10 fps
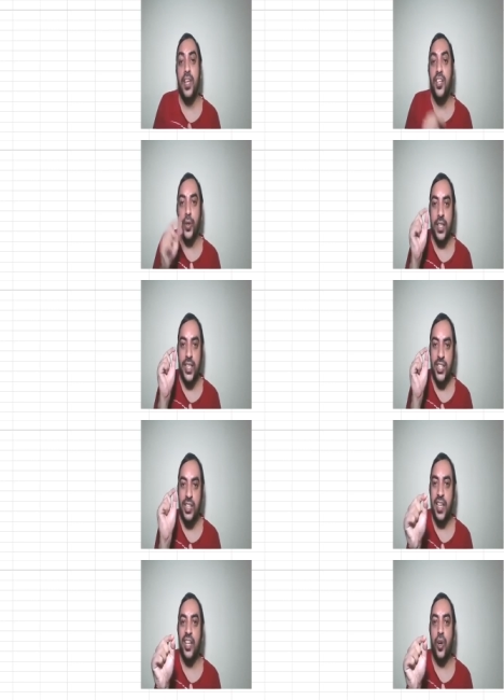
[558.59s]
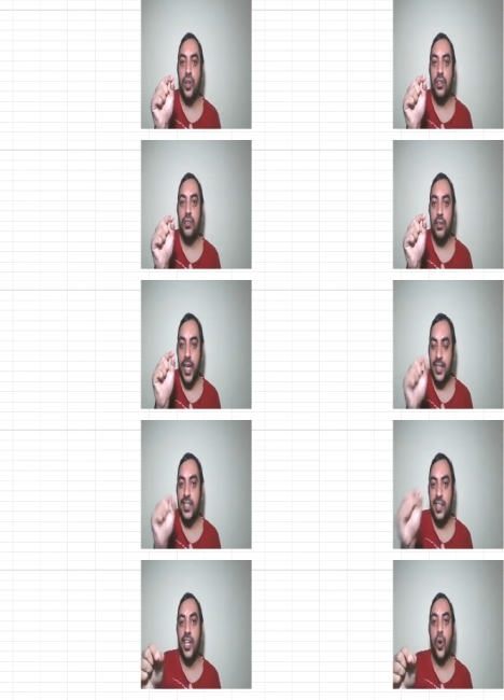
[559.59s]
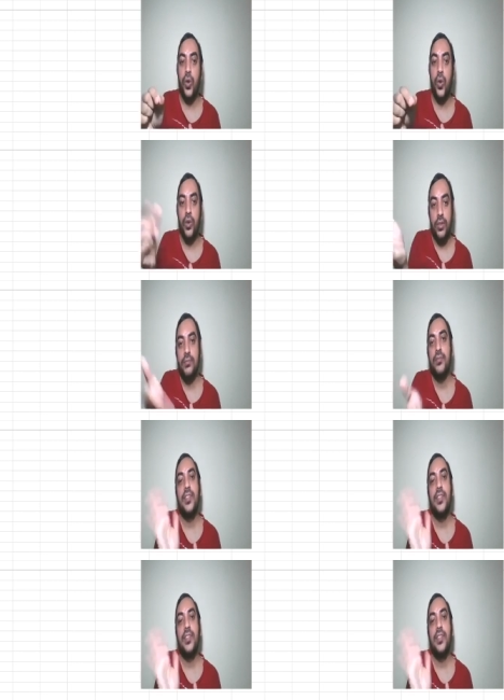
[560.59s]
You can just click on Excel download.